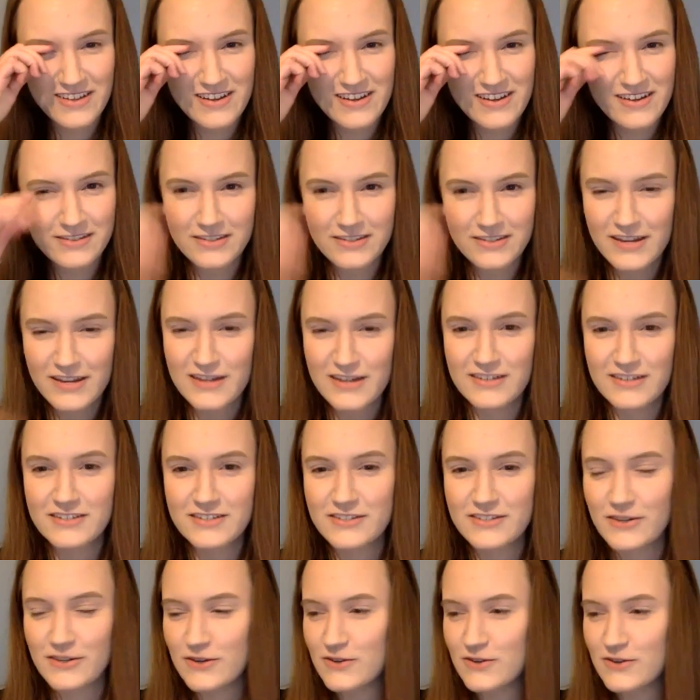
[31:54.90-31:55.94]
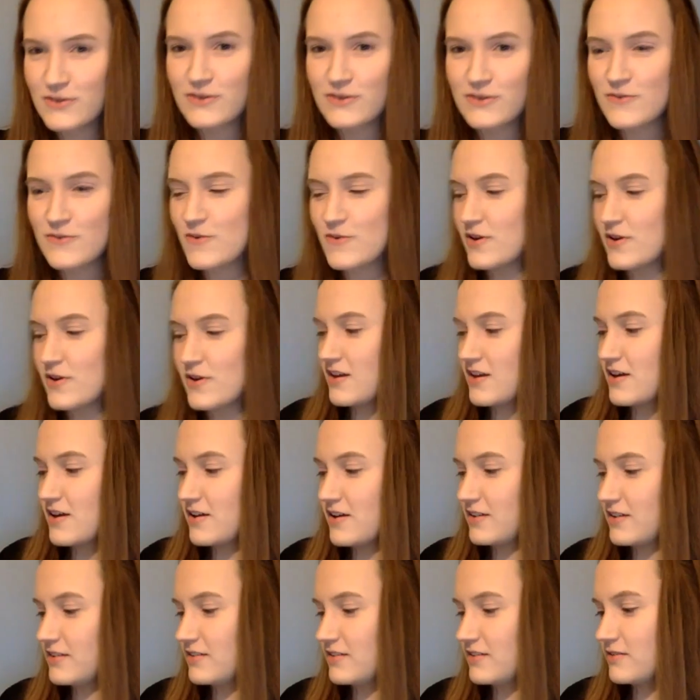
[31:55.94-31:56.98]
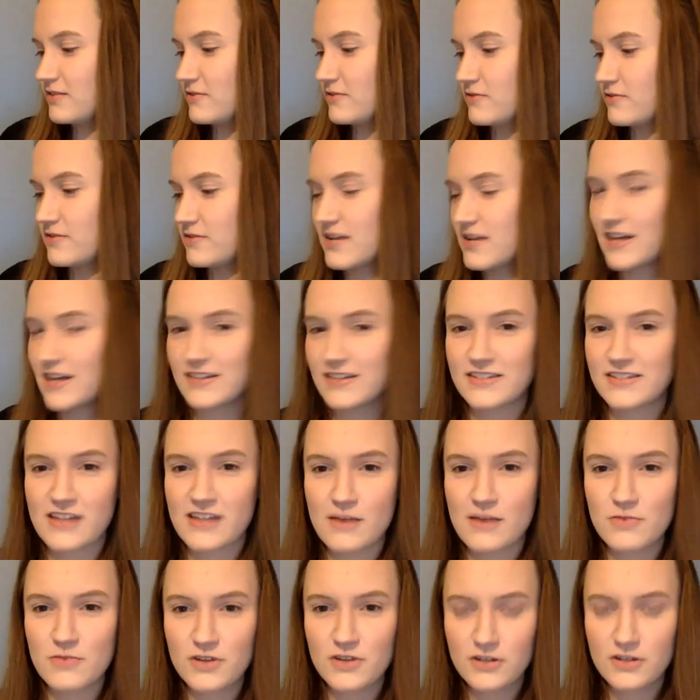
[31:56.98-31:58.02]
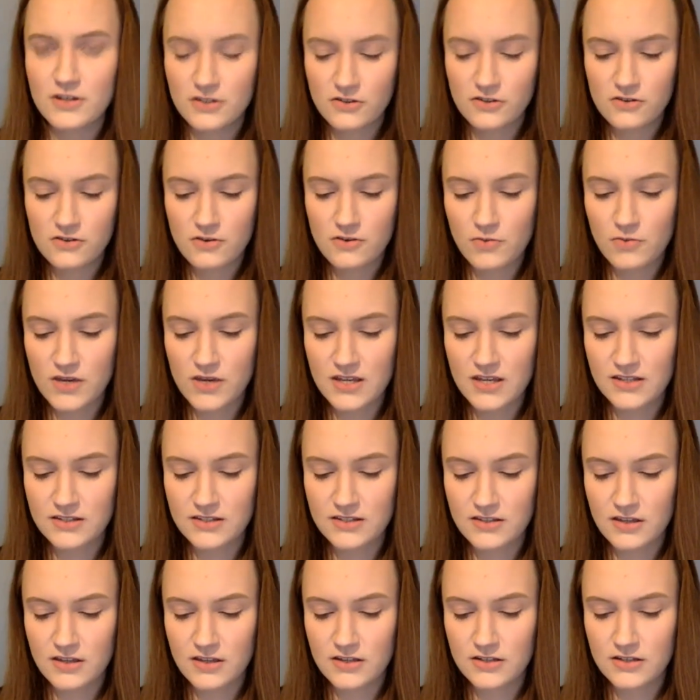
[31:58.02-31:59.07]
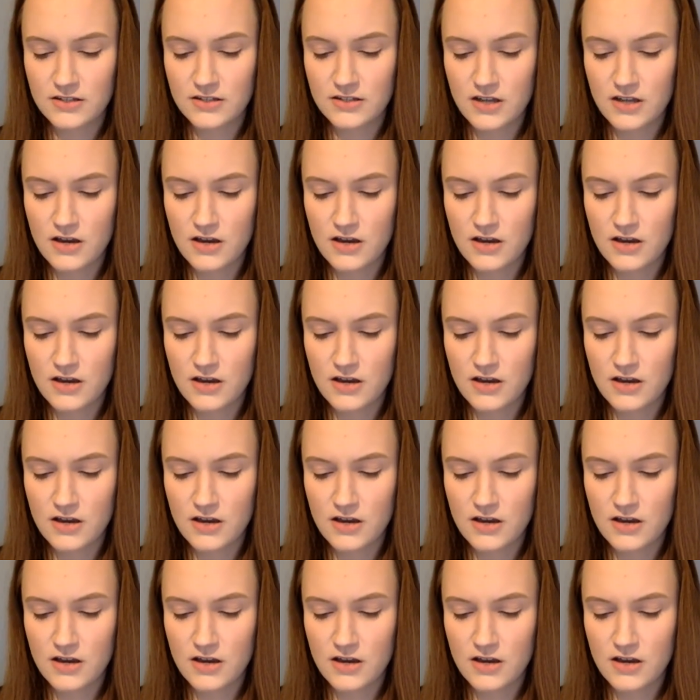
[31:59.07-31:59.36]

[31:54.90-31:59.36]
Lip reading: Okay, so next I'm going to do a piece that's